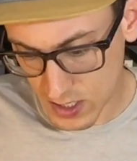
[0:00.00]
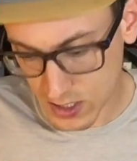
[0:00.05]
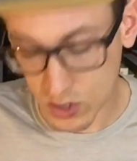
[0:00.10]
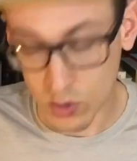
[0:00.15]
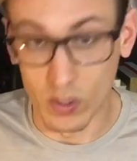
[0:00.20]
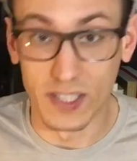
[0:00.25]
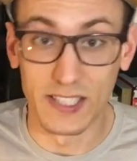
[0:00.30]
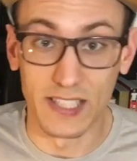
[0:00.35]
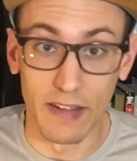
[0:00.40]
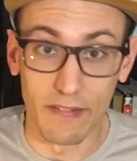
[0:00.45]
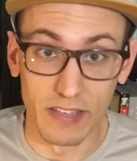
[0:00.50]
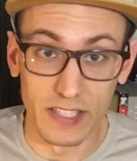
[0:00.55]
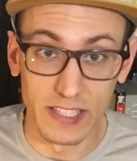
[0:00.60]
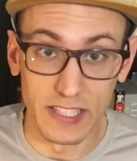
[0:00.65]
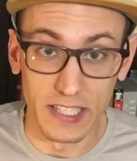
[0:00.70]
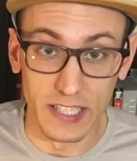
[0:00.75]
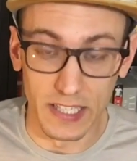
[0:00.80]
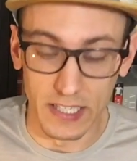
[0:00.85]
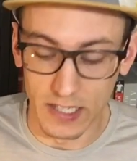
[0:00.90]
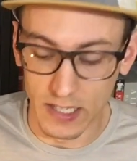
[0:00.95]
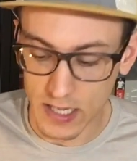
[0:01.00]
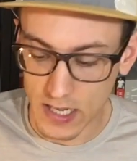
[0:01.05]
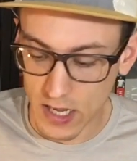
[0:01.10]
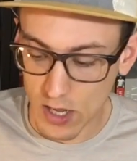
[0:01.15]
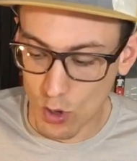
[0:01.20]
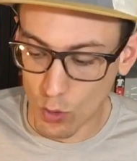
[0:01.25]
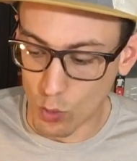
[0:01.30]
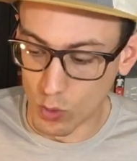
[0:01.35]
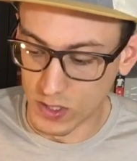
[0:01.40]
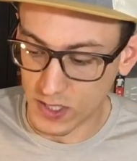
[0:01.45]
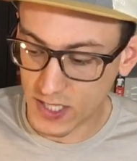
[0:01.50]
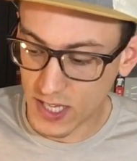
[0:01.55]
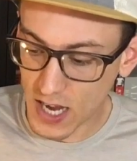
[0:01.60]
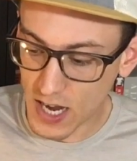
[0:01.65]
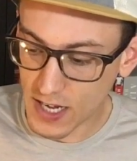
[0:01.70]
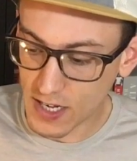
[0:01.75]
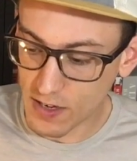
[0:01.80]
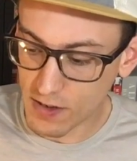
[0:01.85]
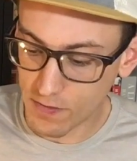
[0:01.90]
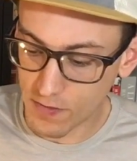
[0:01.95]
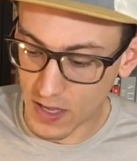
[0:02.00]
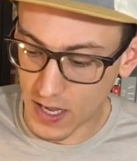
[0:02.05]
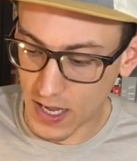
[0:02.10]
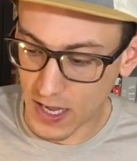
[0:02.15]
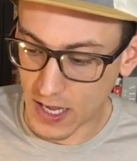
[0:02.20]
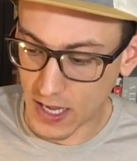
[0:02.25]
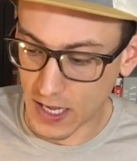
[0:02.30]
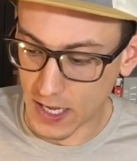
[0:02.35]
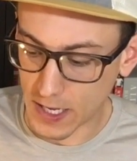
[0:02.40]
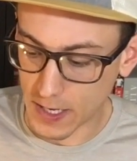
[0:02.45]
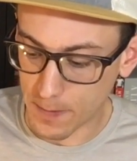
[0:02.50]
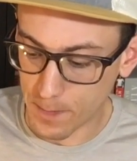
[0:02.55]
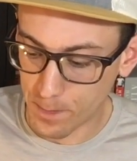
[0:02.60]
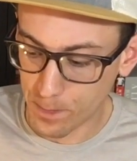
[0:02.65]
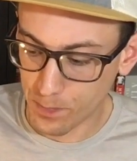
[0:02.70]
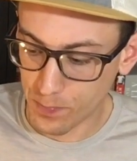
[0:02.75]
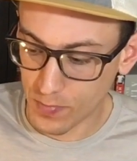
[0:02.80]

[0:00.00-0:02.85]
twenty seventeen was kind of a